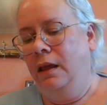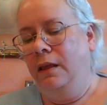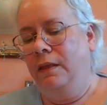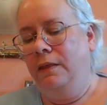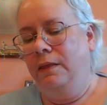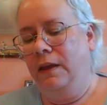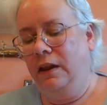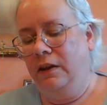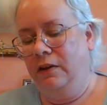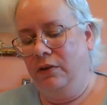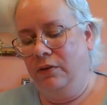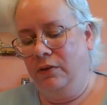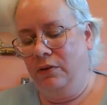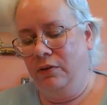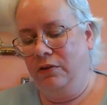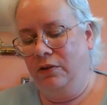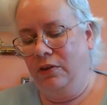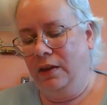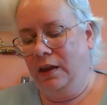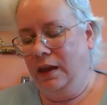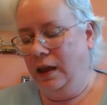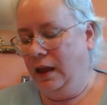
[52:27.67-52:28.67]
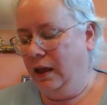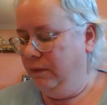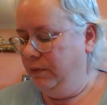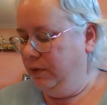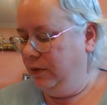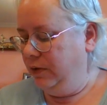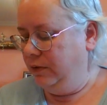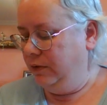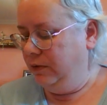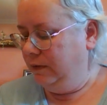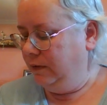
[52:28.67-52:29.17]
they do usually have
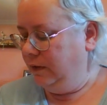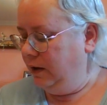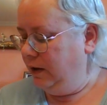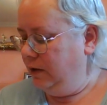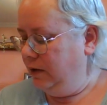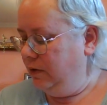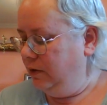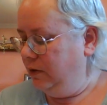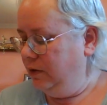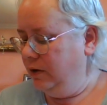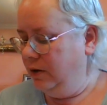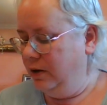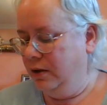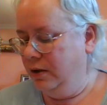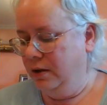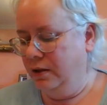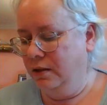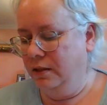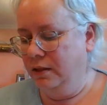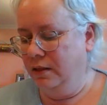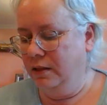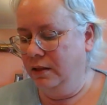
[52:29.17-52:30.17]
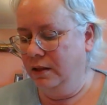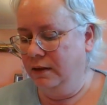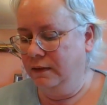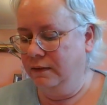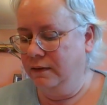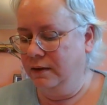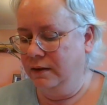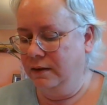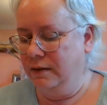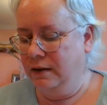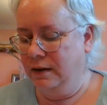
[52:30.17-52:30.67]
their designer
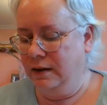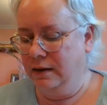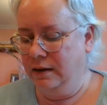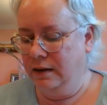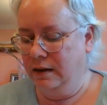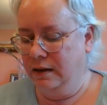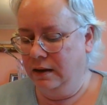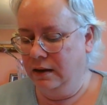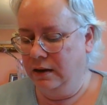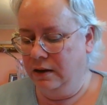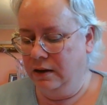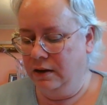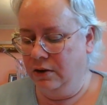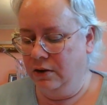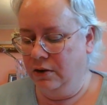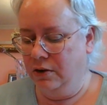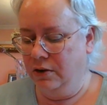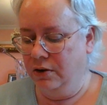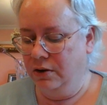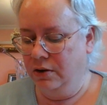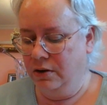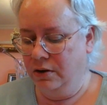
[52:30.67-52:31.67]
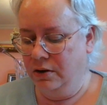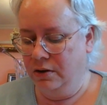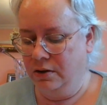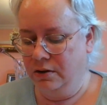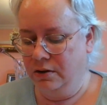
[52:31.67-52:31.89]
listed in here.